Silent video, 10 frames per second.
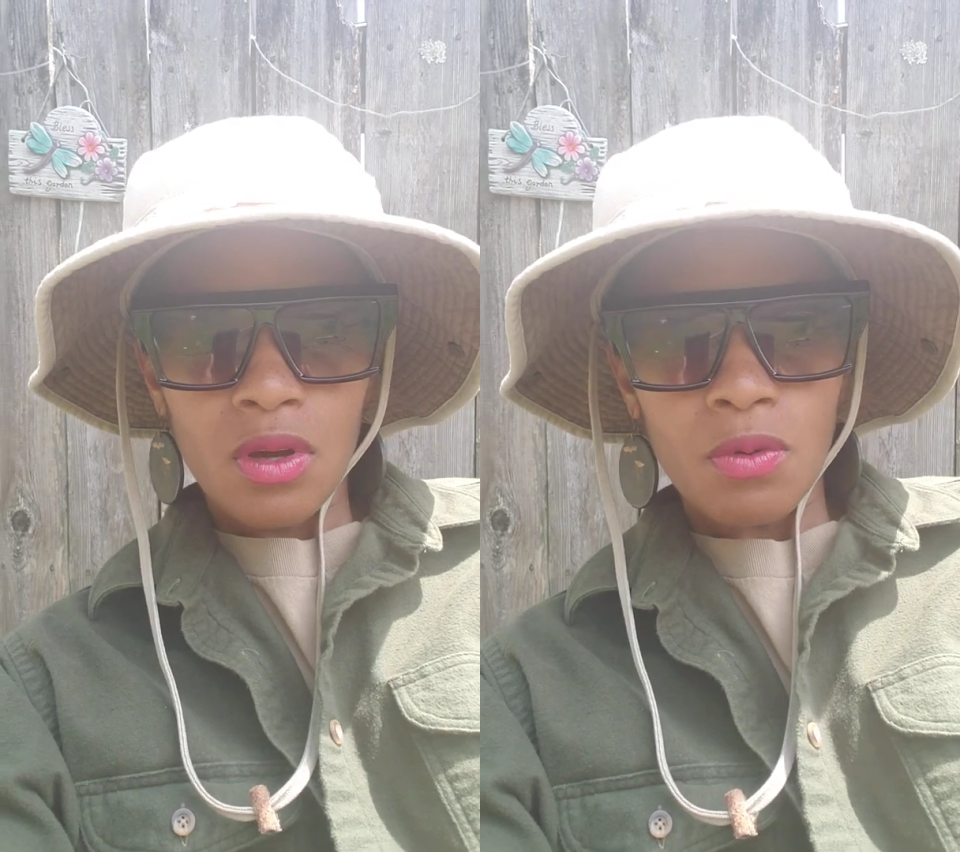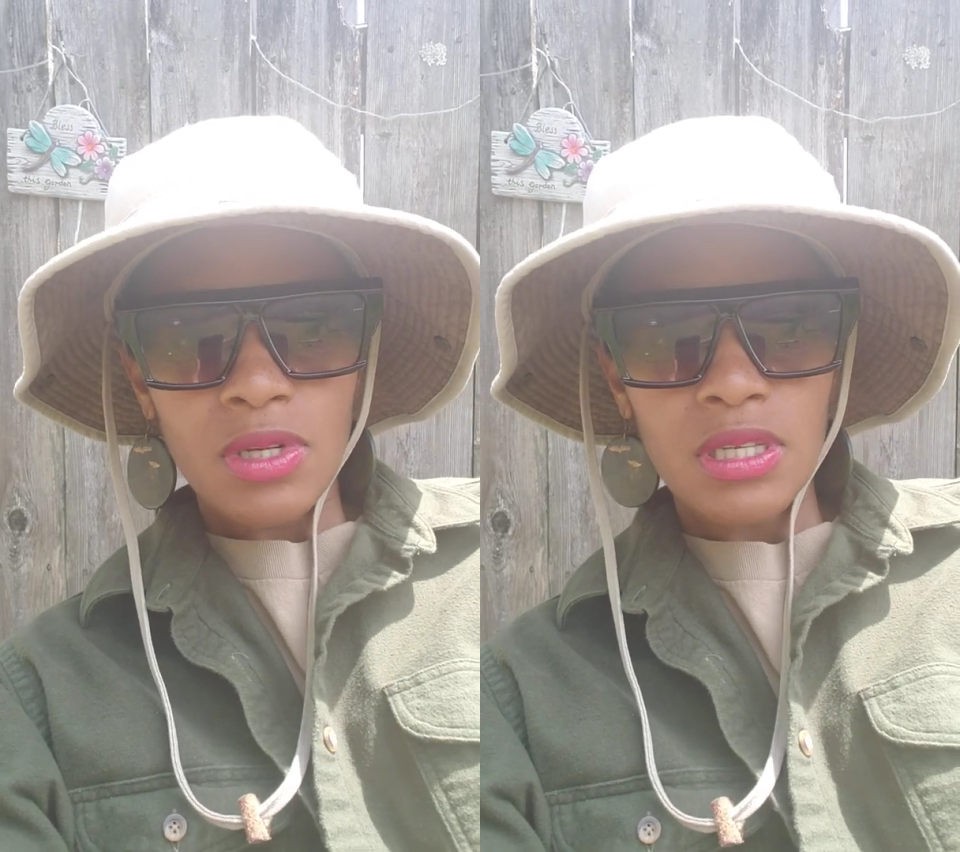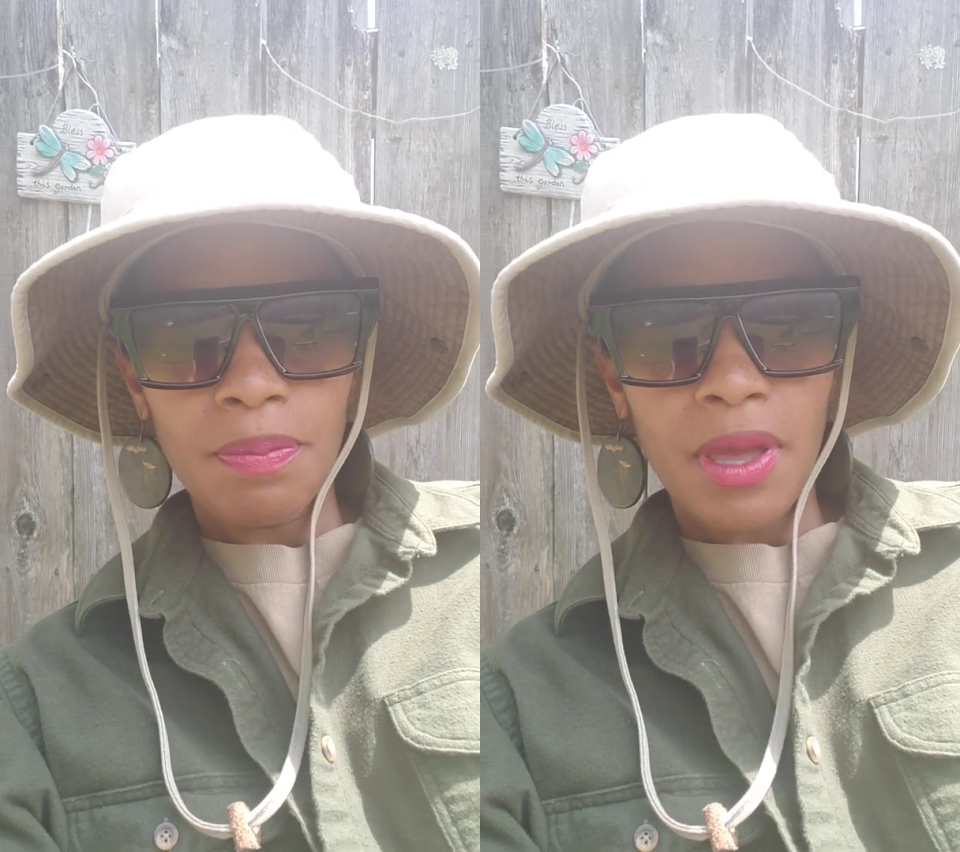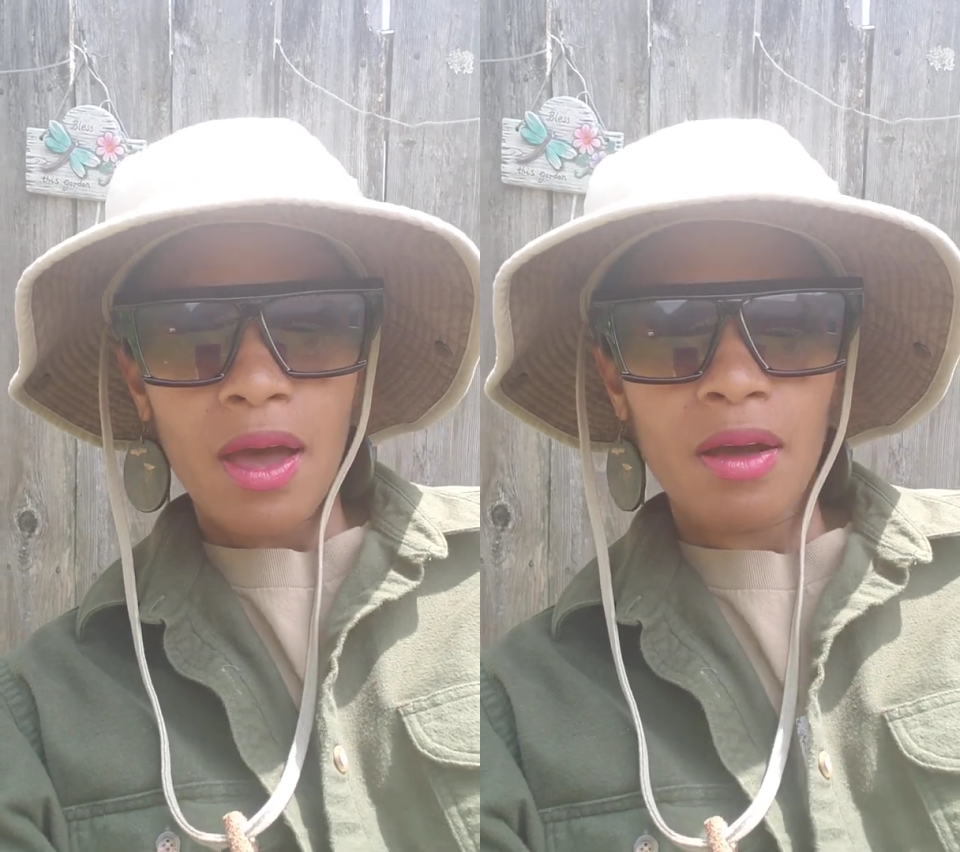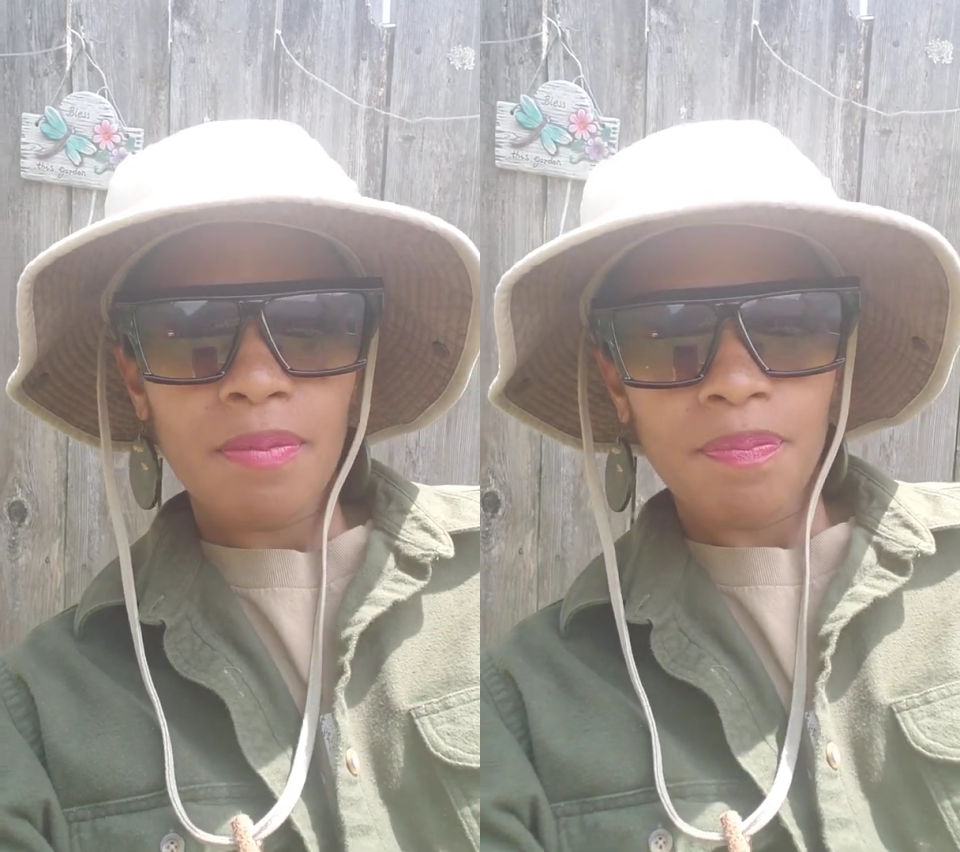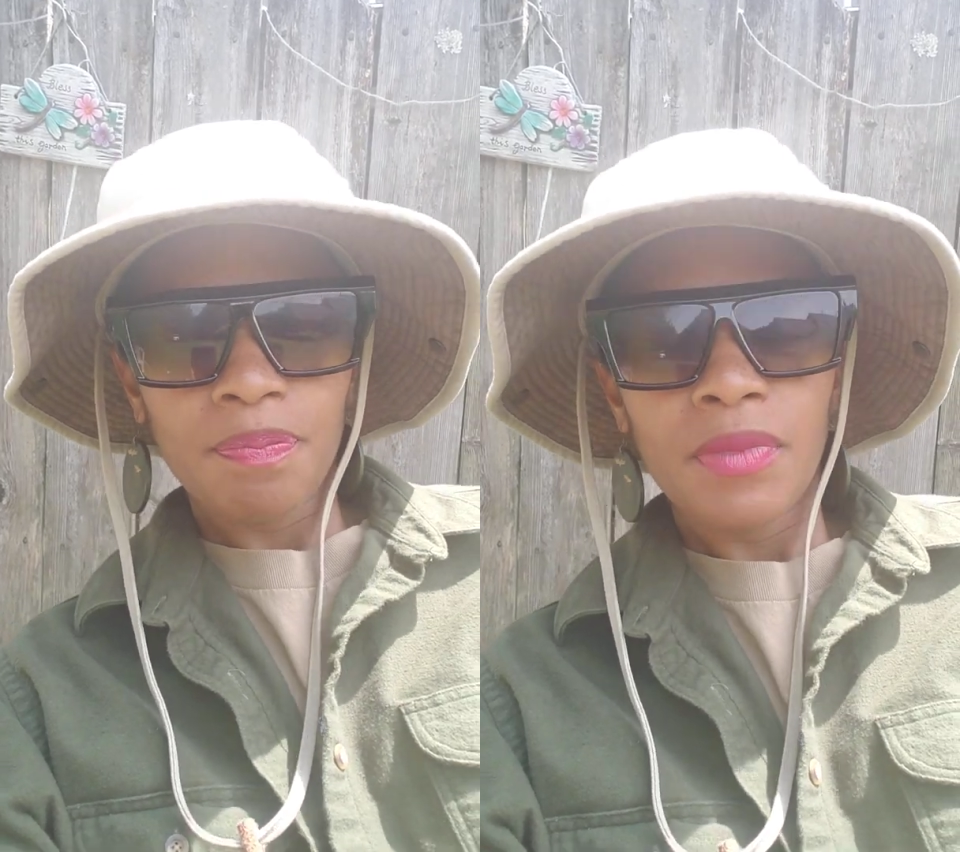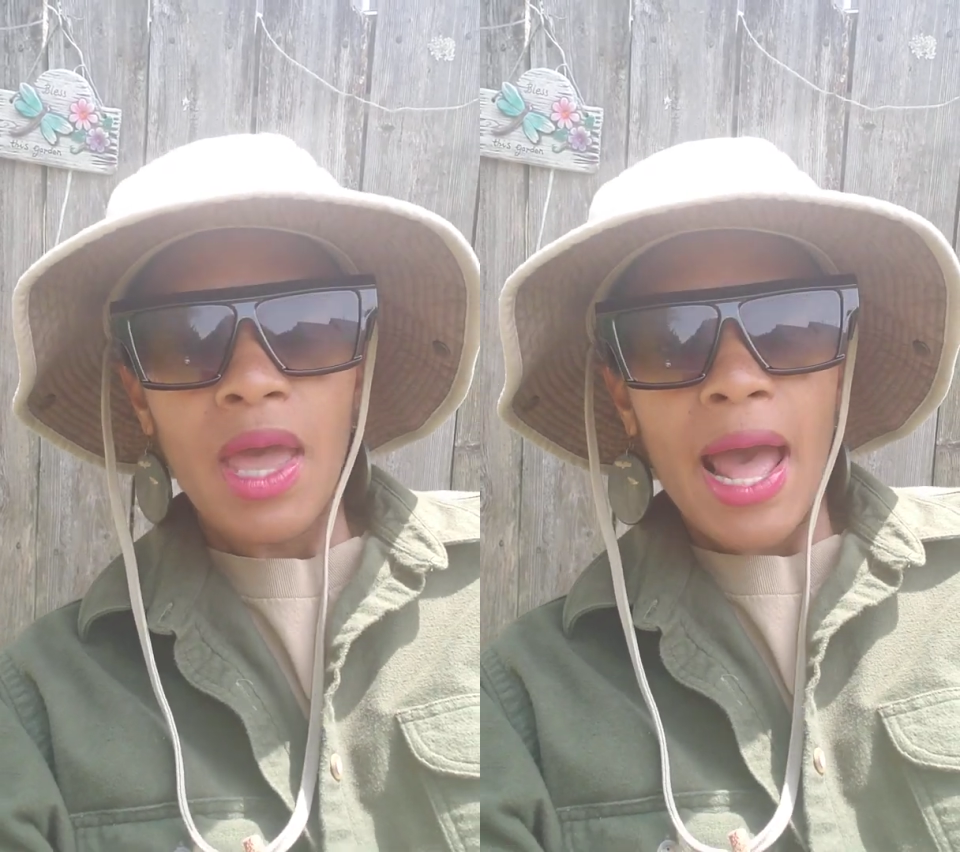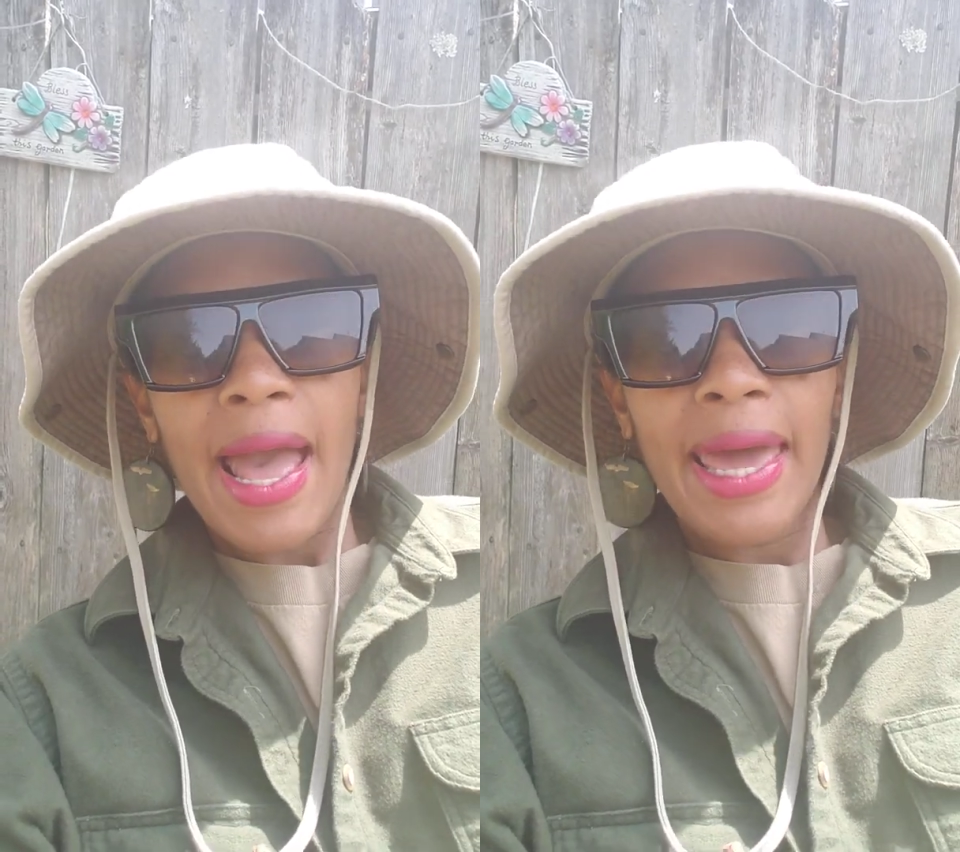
What's up, y'all? I